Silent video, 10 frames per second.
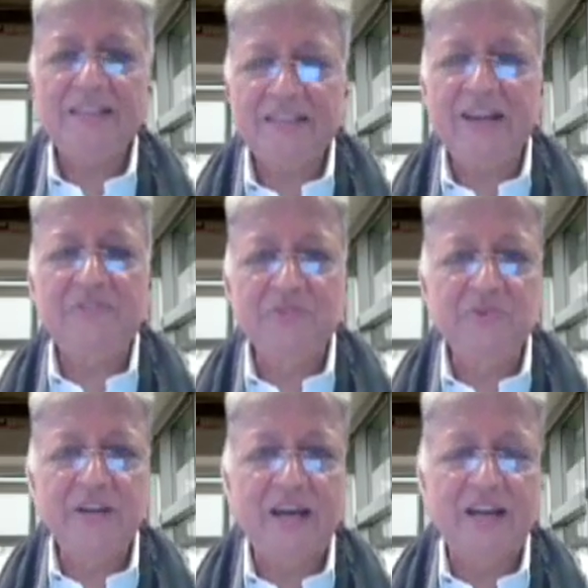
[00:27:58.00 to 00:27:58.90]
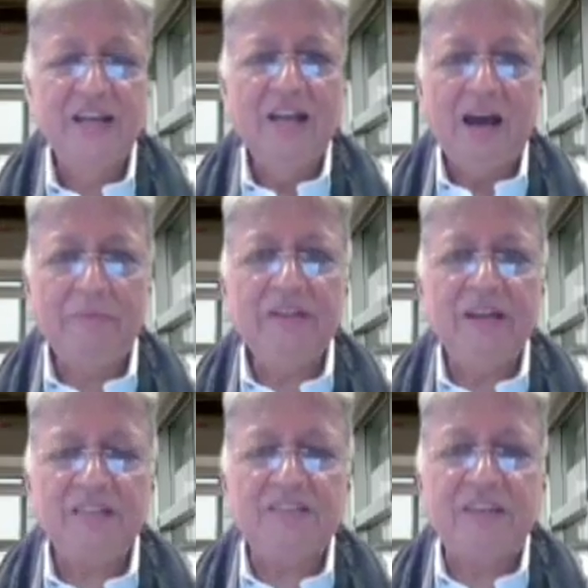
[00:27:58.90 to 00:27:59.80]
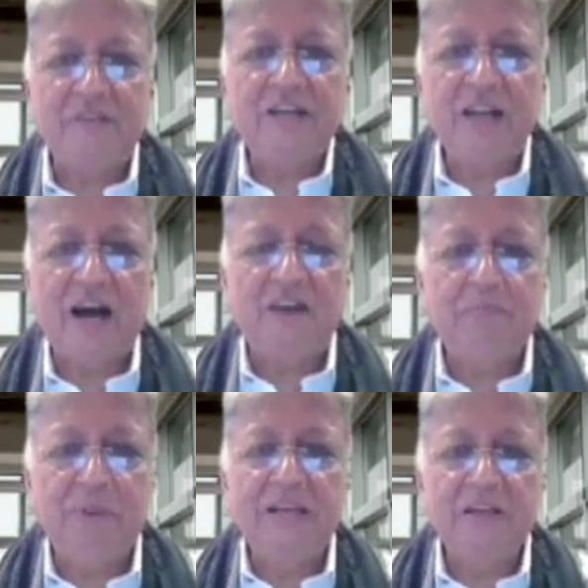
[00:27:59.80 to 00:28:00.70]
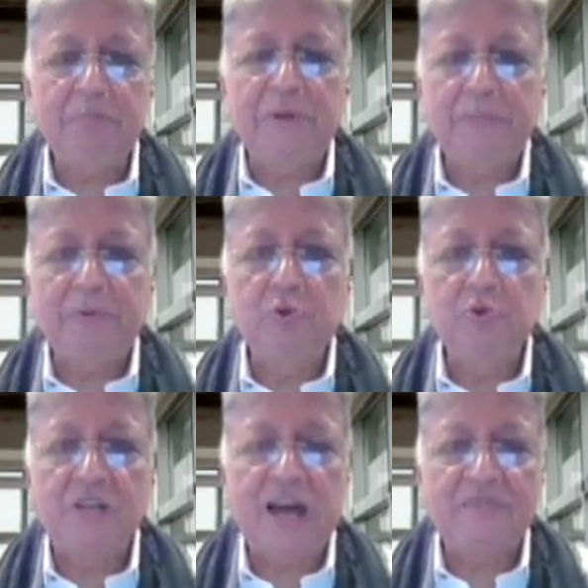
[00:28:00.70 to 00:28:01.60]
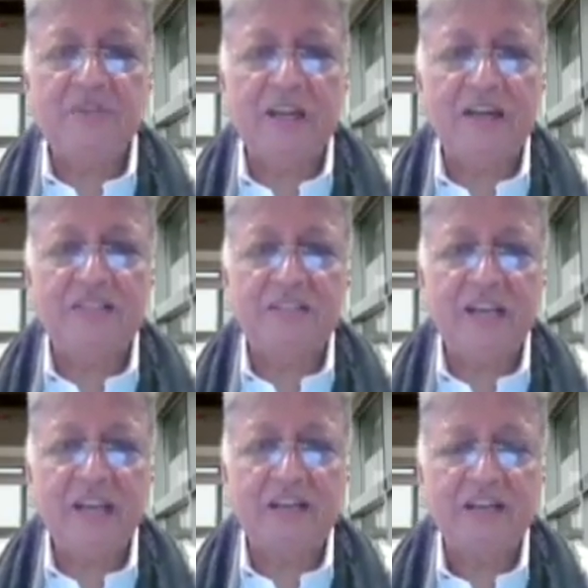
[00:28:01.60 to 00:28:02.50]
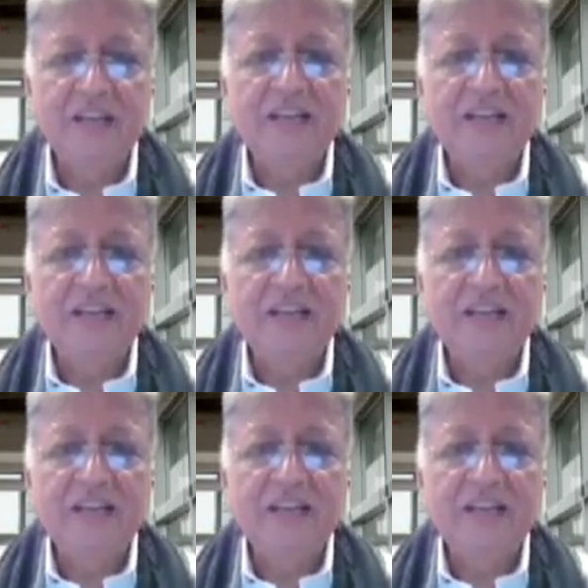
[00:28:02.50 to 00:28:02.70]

Let's get real. I mean, there are 7.5 billion people whose lives are at stake.